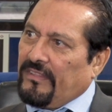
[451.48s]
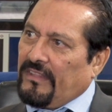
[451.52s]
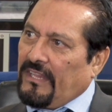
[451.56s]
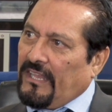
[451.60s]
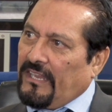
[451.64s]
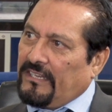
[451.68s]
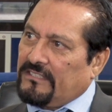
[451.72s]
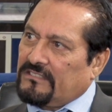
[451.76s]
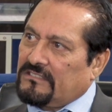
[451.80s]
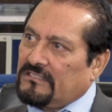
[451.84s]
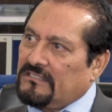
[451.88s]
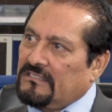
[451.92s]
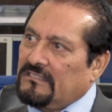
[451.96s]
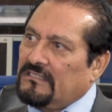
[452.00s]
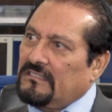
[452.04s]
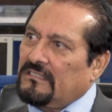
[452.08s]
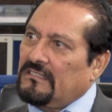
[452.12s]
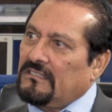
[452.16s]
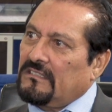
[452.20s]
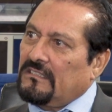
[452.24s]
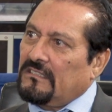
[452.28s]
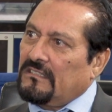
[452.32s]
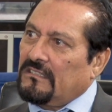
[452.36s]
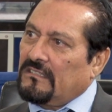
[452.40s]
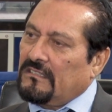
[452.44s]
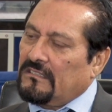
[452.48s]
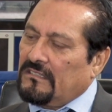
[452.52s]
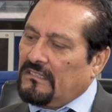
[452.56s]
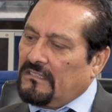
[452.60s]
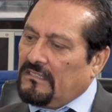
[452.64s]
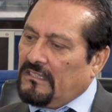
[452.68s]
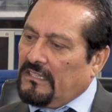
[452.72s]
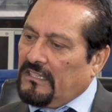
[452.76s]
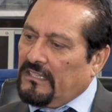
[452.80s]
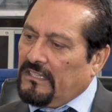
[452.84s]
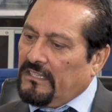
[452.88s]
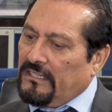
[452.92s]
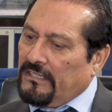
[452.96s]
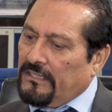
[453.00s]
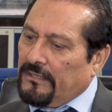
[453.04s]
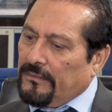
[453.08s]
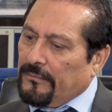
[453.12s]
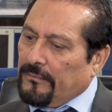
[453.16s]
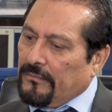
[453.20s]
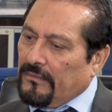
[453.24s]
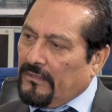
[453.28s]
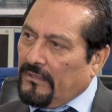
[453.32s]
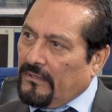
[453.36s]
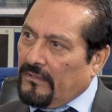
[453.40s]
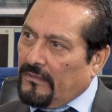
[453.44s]
that the
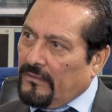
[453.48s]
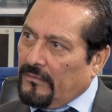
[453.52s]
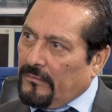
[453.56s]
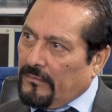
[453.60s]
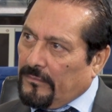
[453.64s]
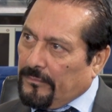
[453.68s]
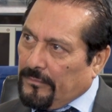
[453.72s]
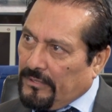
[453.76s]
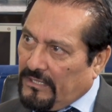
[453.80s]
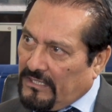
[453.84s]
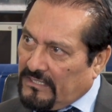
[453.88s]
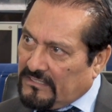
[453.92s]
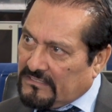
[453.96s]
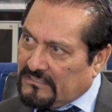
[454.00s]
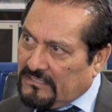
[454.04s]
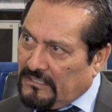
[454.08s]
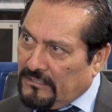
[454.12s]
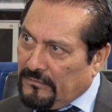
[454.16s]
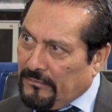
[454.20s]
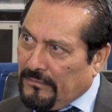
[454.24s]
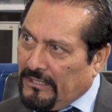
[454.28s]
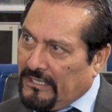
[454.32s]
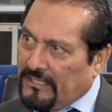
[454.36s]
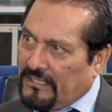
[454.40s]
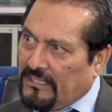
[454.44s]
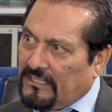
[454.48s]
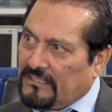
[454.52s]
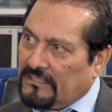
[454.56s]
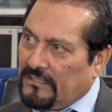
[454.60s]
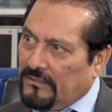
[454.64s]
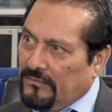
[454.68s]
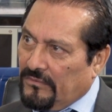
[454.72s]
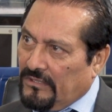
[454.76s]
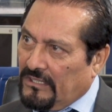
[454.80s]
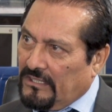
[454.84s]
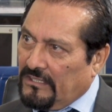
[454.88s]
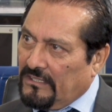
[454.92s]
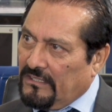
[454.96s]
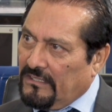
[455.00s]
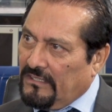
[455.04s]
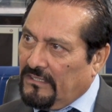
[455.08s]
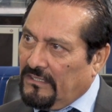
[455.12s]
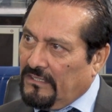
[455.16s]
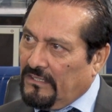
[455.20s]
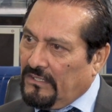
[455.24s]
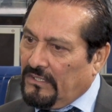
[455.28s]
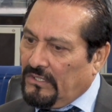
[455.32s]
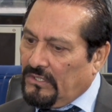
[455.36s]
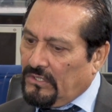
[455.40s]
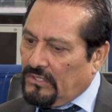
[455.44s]
person making the will
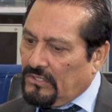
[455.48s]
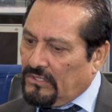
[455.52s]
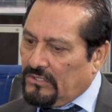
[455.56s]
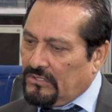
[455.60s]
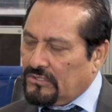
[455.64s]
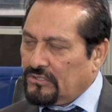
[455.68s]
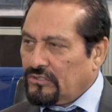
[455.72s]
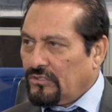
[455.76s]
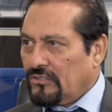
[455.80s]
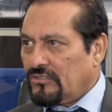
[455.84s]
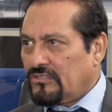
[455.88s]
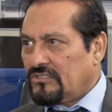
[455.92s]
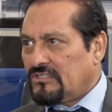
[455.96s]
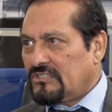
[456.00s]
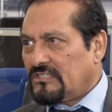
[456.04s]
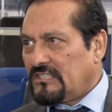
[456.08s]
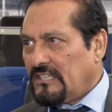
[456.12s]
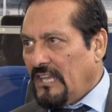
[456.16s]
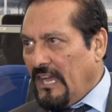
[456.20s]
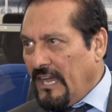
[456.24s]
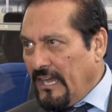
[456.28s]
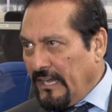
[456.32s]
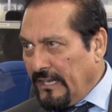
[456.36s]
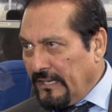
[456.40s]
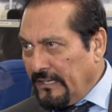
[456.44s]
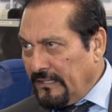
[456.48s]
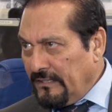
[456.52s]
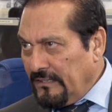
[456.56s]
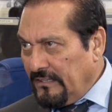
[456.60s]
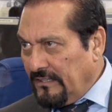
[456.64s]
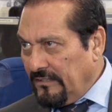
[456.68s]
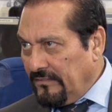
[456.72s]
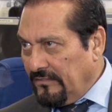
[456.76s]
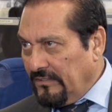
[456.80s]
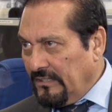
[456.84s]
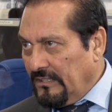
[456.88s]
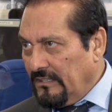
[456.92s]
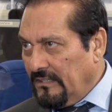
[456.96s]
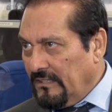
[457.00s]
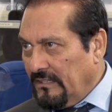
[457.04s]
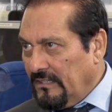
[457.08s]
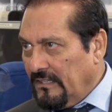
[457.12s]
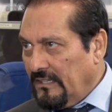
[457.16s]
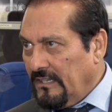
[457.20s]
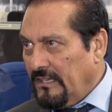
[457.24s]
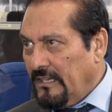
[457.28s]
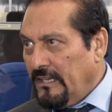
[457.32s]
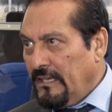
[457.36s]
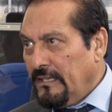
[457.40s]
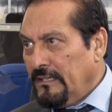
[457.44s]
should sign the will
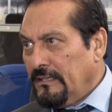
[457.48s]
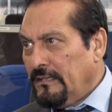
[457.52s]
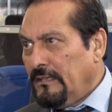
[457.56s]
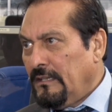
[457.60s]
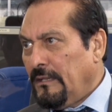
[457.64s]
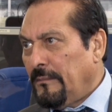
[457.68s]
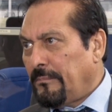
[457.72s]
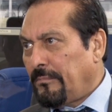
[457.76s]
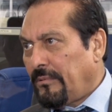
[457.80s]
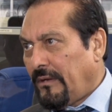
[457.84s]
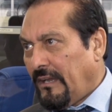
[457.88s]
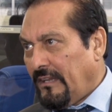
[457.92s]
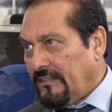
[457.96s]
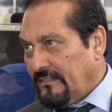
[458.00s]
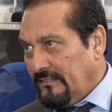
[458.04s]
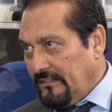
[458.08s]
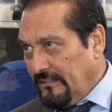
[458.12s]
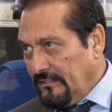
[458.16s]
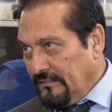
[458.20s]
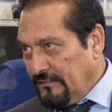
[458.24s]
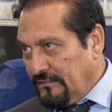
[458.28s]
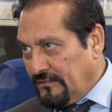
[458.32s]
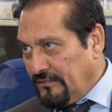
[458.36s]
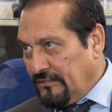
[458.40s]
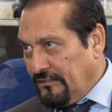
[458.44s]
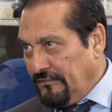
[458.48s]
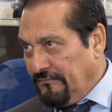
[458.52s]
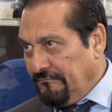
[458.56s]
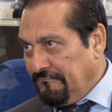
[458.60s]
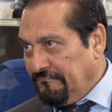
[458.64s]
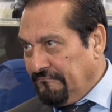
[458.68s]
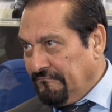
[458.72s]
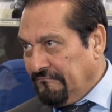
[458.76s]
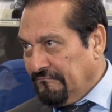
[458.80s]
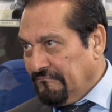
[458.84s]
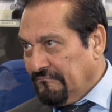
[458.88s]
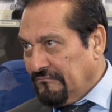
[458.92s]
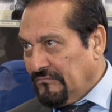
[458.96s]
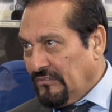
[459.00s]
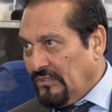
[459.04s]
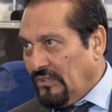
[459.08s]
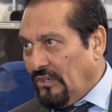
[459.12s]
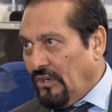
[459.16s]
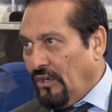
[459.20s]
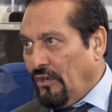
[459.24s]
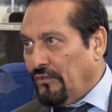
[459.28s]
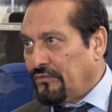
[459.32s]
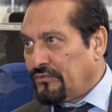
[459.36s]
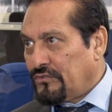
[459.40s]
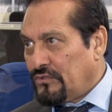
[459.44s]
in the presence
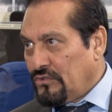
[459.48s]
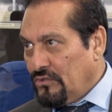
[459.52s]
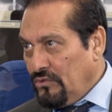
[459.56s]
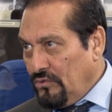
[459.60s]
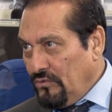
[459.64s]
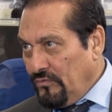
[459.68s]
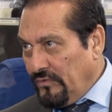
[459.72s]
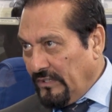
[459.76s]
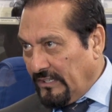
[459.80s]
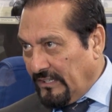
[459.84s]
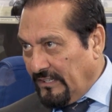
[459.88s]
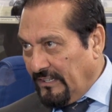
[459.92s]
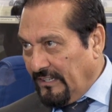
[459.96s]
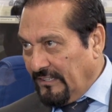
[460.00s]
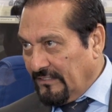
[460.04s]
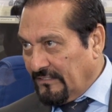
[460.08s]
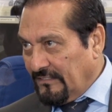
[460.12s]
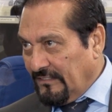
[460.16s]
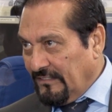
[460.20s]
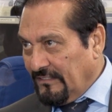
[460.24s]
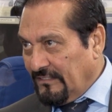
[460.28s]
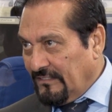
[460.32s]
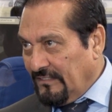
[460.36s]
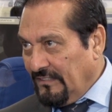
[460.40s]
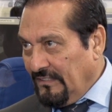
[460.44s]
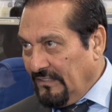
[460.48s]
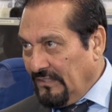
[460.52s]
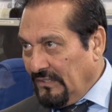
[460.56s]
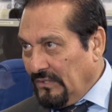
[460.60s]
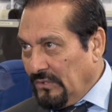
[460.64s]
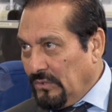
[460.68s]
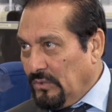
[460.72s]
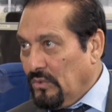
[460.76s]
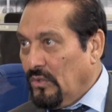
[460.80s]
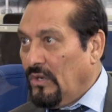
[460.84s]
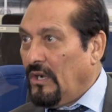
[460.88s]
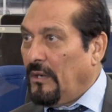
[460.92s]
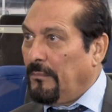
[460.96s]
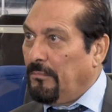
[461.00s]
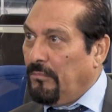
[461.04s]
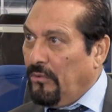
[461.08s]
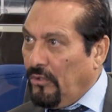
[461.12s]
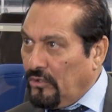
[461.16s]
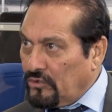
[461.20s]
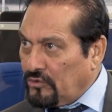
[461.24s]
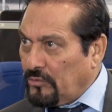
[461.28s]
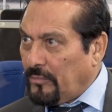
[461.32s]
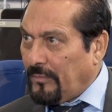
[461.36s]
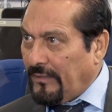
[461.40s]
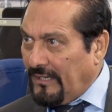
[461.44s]
of two witnesses who are
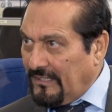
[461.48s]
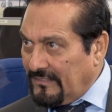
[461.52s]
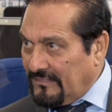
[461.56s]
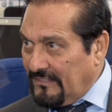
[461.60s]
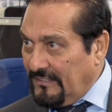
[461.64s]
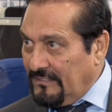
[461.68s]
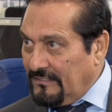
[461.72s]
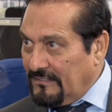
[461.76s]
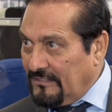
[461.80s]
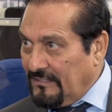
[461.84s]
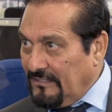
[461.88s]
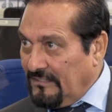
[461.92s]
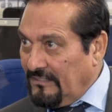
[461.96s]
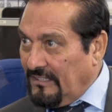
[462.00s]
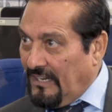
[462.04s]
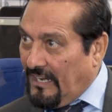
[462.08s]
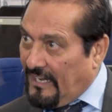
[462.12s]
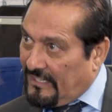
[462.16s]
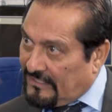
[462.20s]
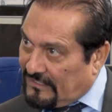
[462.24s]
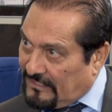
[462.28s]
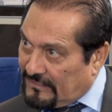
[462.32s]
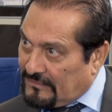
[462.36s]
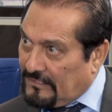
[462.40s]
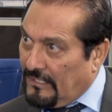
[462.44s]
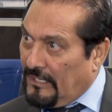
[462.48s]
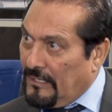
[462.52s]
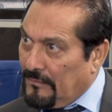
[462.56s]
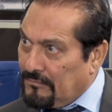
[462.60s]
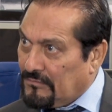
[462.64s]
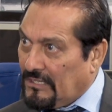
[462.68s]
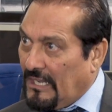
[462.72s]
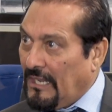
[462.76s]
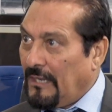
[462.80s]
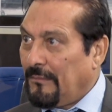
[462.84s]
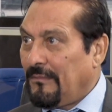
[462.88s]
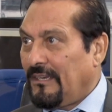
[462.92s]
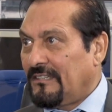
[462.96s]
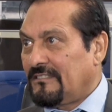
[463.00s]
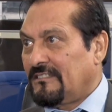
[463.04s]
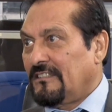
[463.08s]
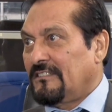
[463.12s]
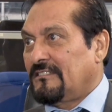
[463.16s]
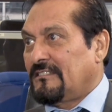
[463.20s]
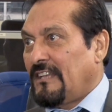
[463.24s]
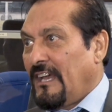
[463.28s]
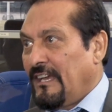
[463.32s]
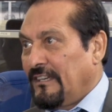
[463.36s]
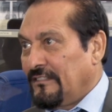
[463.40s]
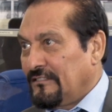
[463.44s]
both present at the same time as he
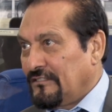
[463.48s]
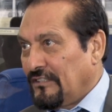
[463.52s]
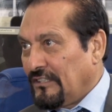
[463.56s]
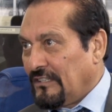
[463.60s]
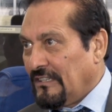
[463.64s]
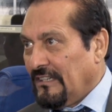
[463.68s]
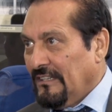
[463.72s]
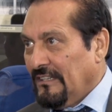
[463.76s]
signs it.